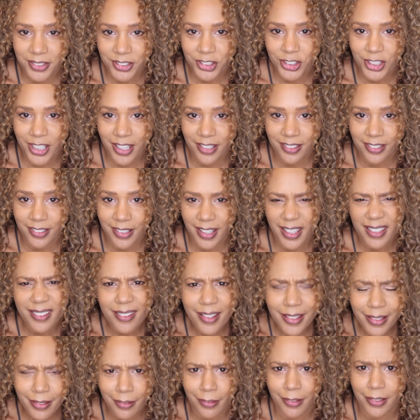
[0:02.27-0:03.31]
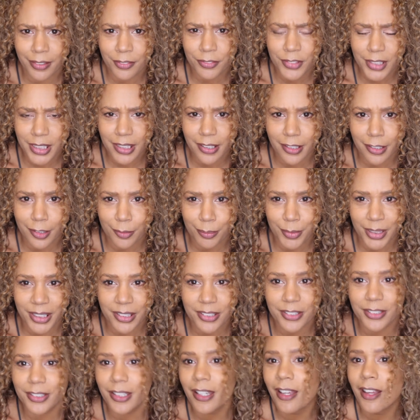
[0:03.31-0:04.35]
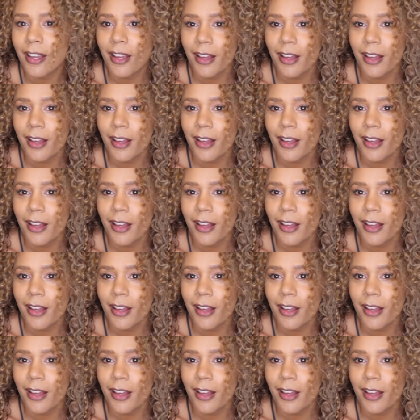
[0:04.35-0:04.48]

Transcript: this channel, and I kind of did because